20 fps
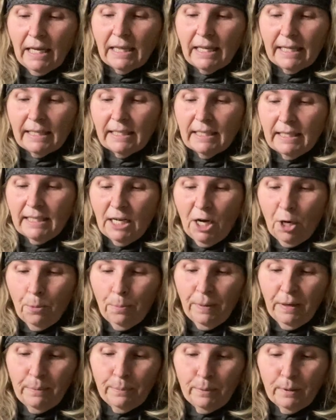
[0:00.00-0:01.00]
like to tell
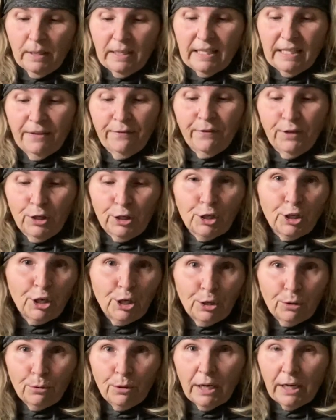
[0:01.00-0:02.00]
people is if you're
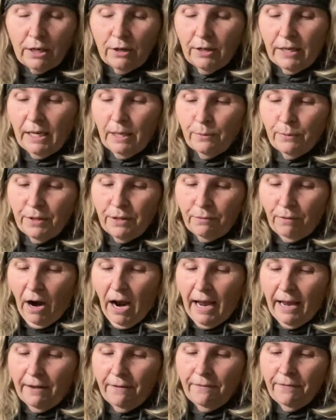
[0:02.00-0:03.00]
new at cooking with
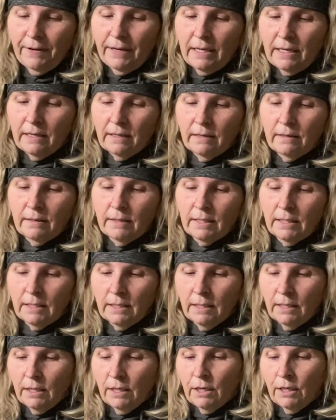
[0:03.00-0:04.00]
Thrive,
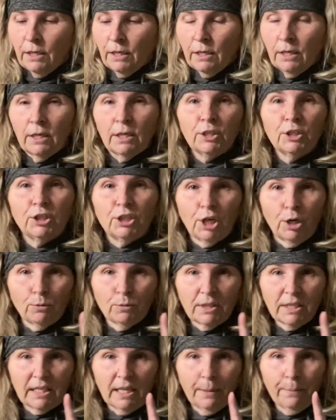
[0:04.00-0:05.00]

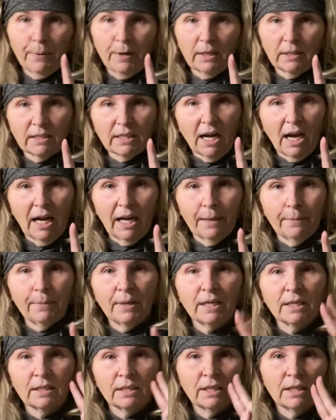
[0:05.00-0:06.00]
don't skimp on
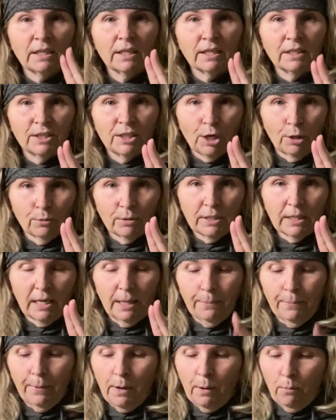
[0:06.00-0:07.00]
time, don't
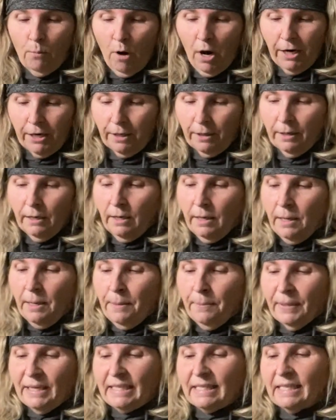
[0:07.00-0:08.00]
skimp on water,
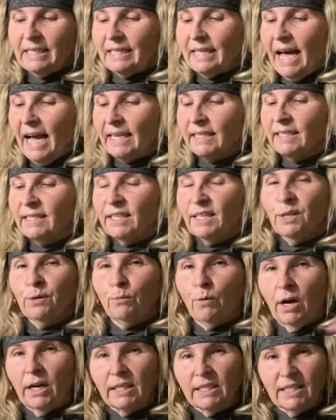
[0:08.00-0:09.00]
because the last thing you
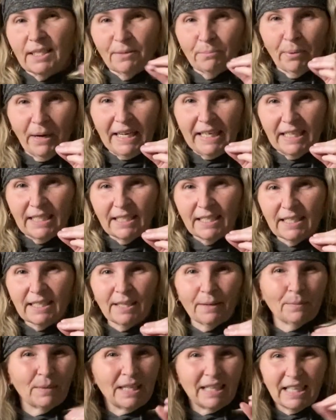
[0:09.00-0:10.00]
want is to bite into
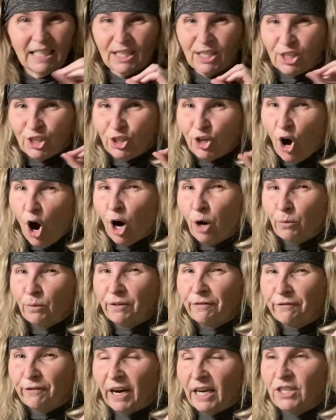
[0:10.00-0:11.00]
something that's not
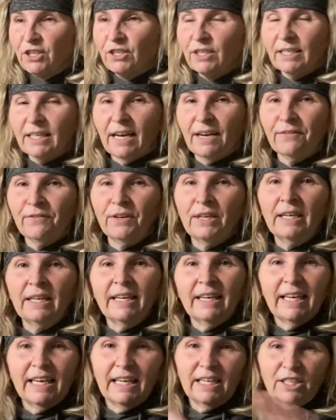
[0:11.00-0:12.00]
refreshed enough.
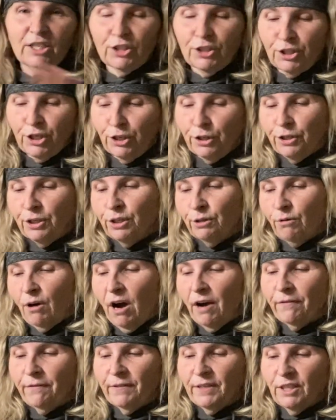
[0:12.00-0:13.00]
It'll turn you
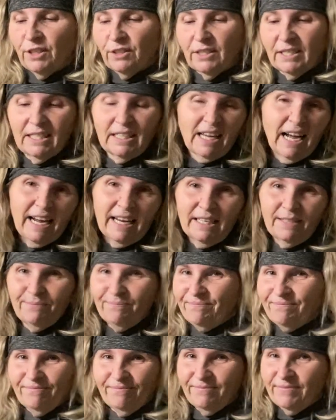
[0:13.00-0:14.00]
off and you'll decide
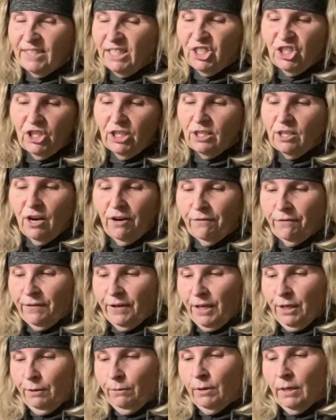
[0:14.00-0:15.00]
it's just not for
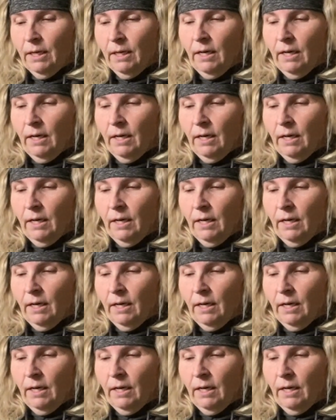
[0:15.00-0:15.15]
you.